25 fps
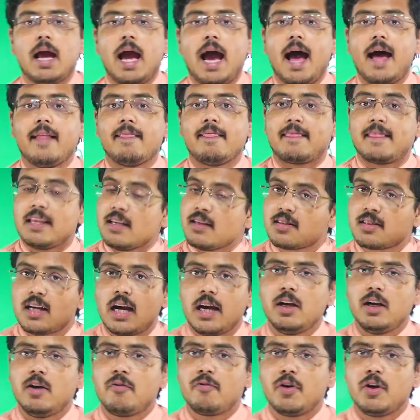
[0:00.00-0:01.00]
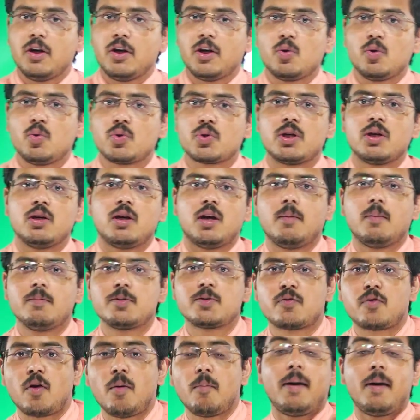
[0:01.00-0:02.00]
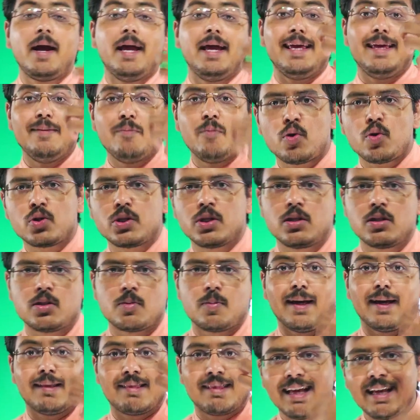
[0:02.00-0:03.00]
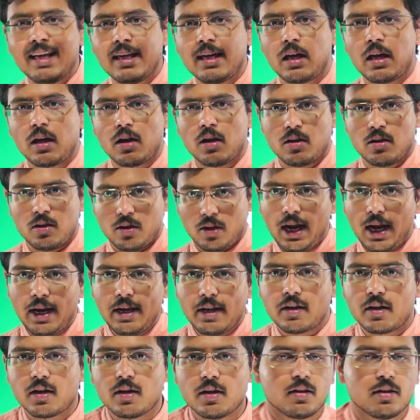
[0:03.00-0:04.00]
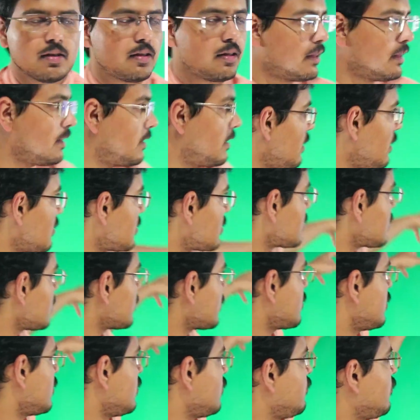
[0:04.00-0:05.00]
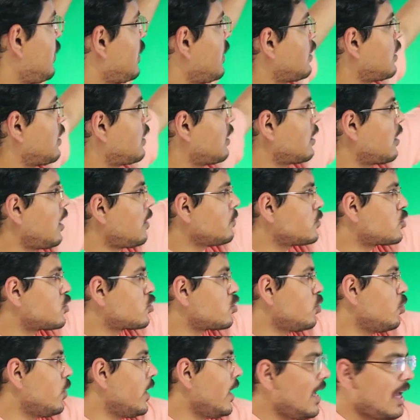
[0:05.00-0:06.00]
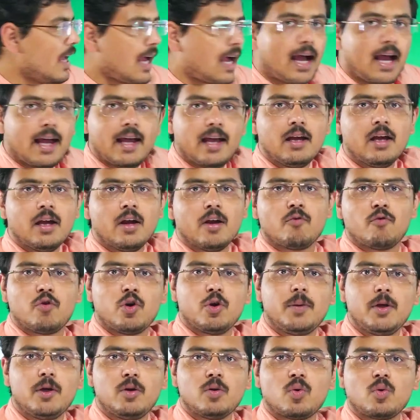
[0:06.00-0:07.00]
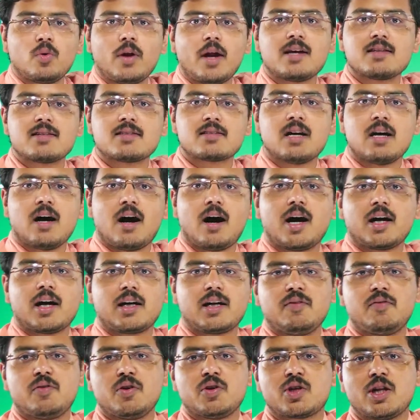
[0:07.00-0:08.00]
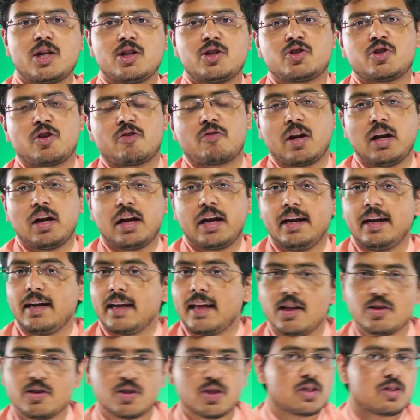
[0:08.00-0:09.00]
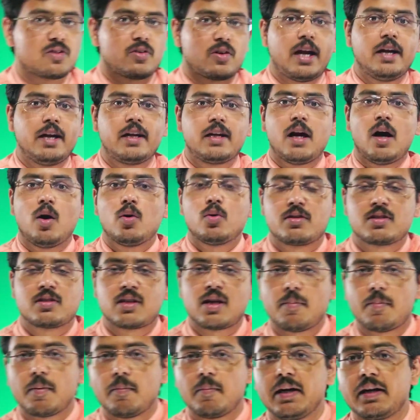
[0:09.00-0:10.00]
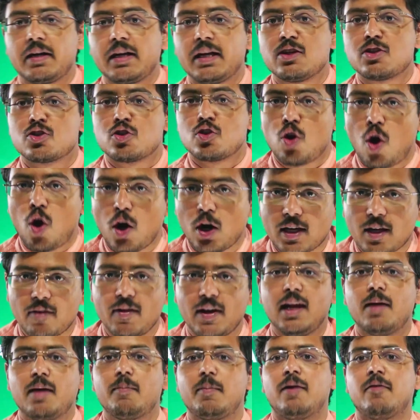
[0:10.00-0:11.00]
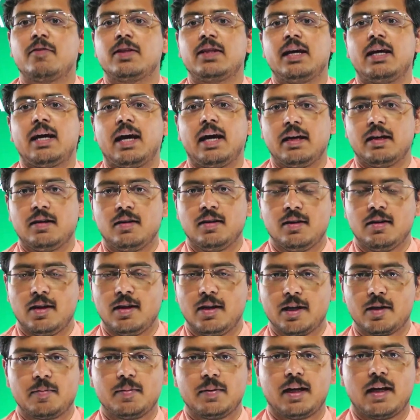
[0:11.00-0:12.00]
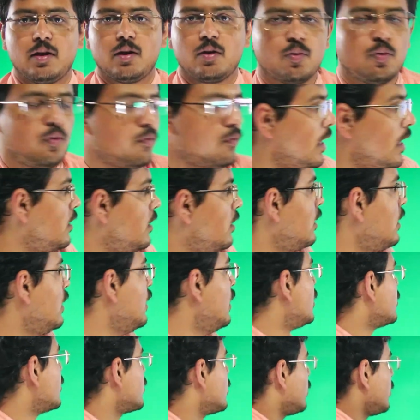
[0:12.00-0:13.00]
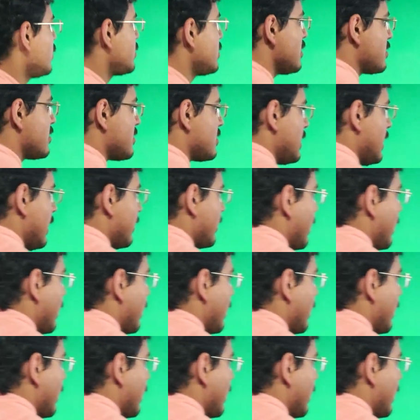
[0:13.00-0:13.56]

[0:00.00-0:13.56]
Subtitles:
And this kind of intuition comes from my emotions, my thinking, right? This, when comes to AI, would be known as artificial general intelligence. Right now, this capability is not available with AI. Let me tell you, fine. So this is still